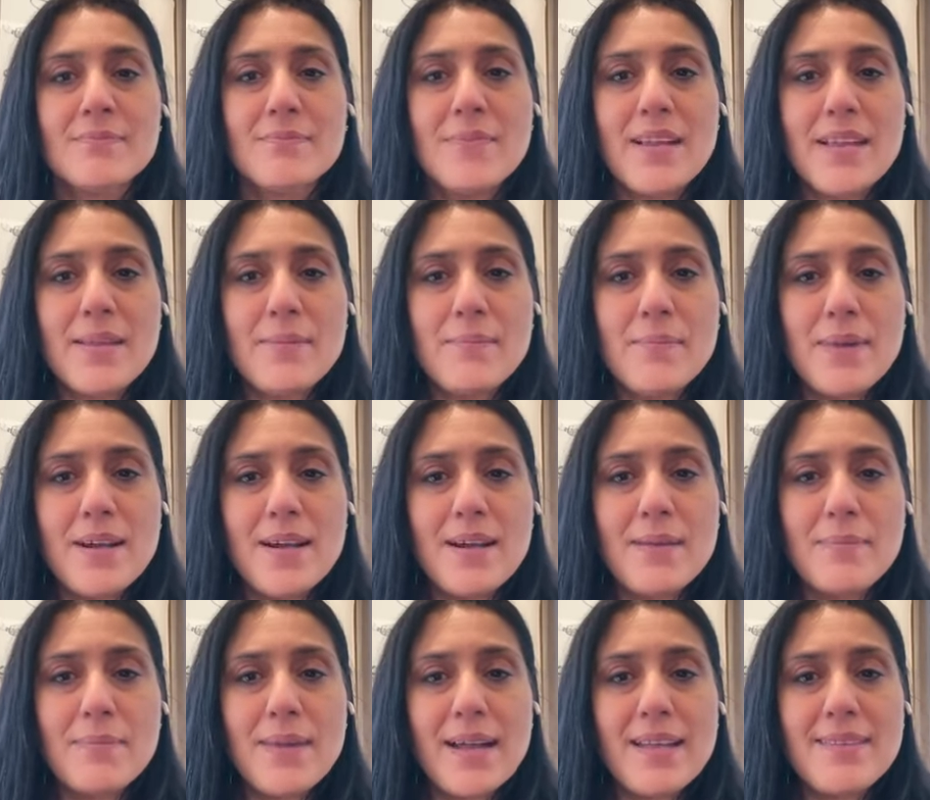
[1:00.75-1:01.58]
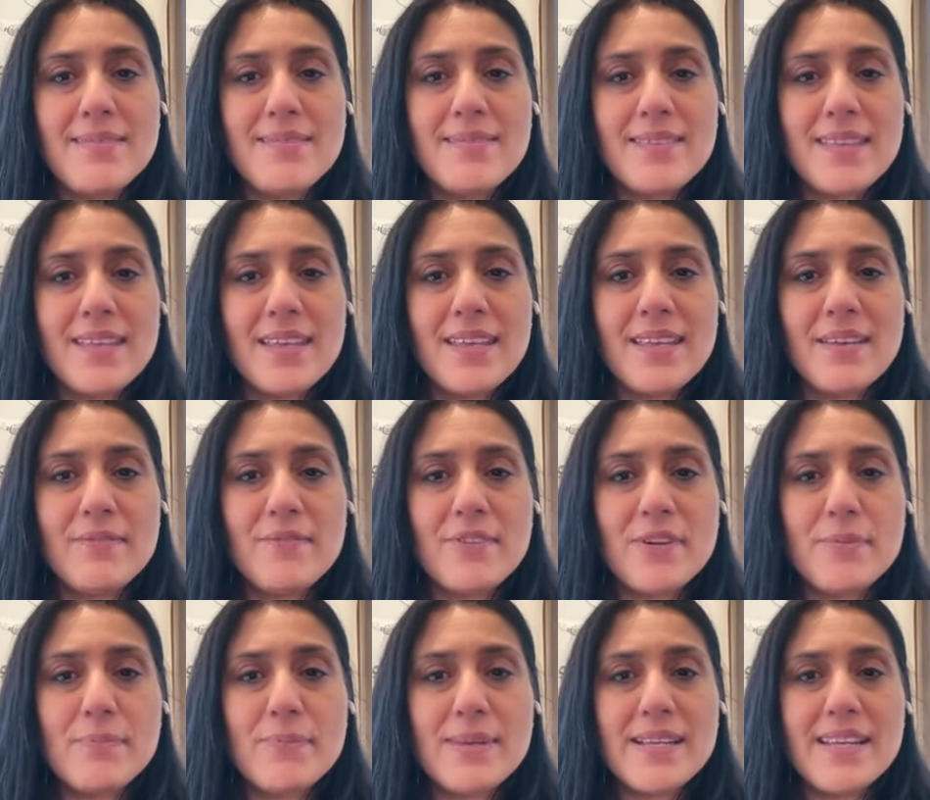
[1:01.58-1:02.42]
Mahima, Mansi,
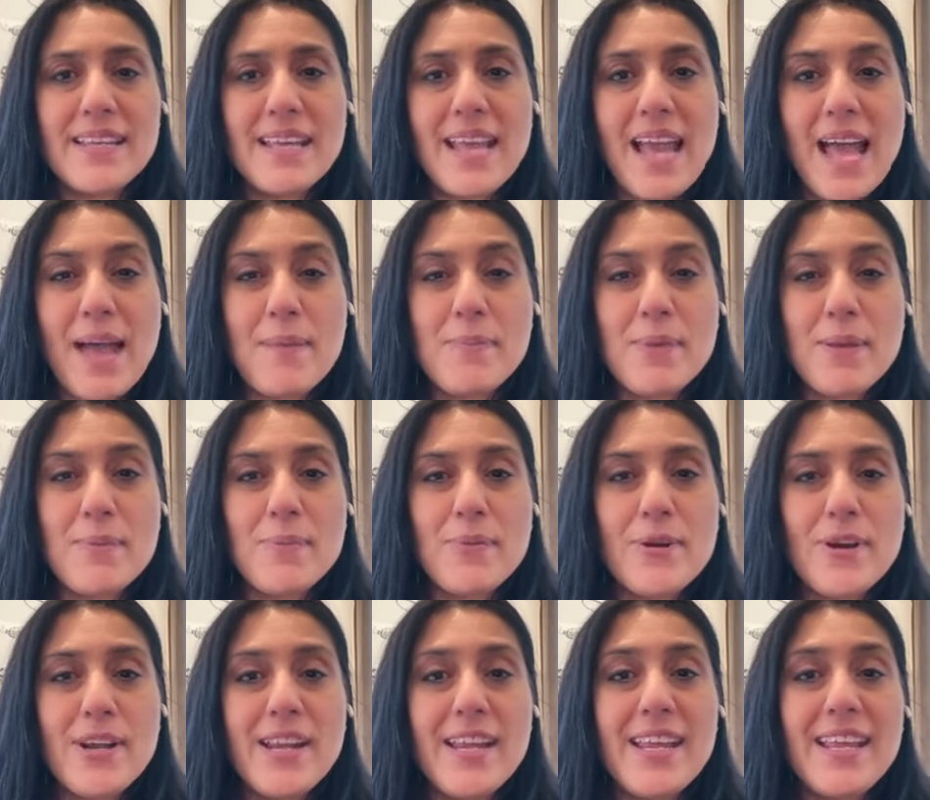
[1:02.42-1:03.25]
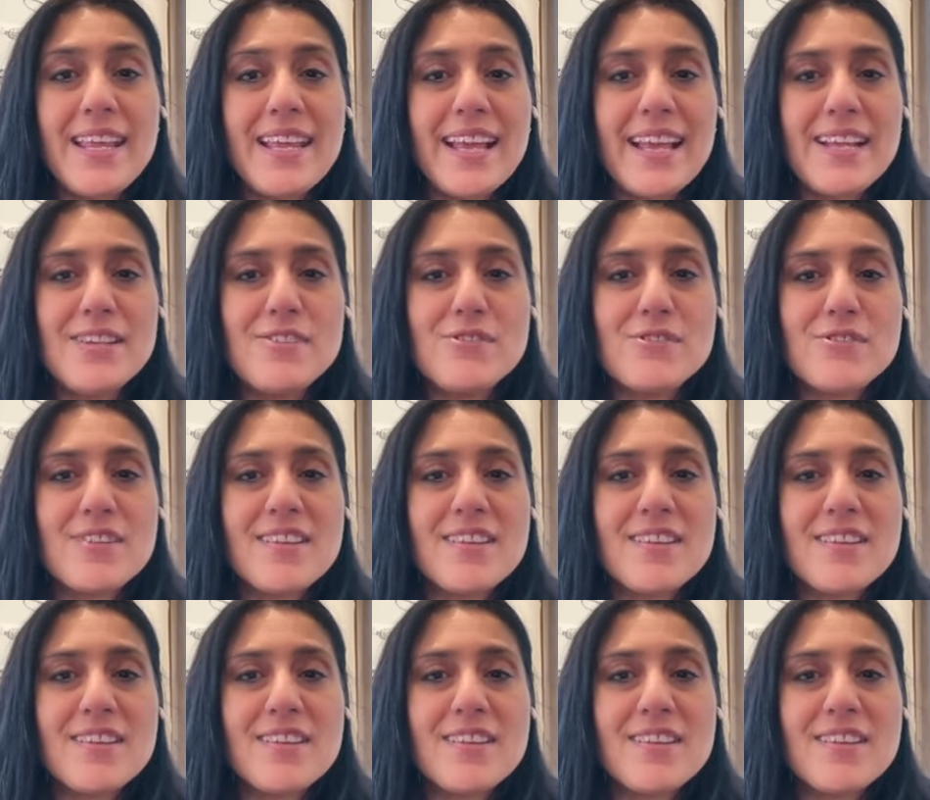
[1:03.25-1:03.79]
everybody, happy morning. And